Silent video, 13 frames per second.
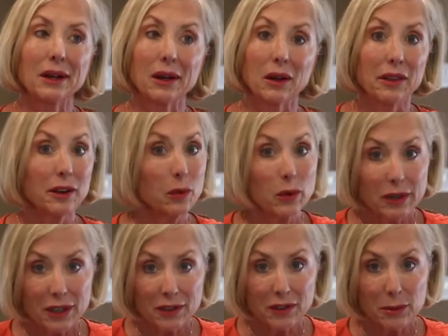They're
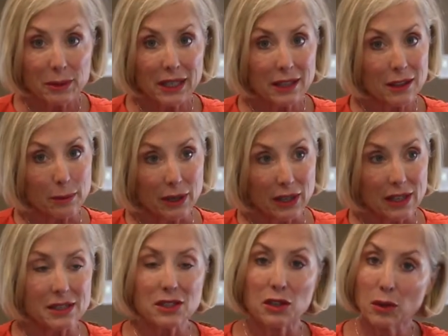working for money, the
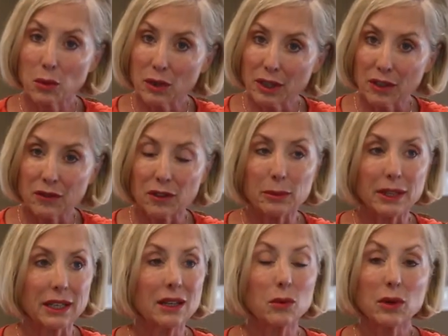boss. You're working for
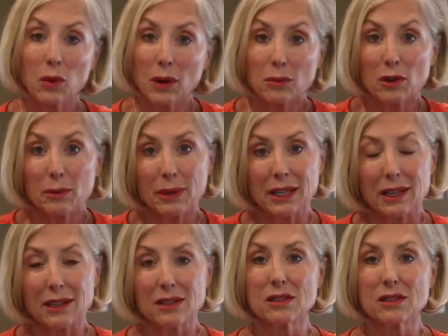money. We want more money.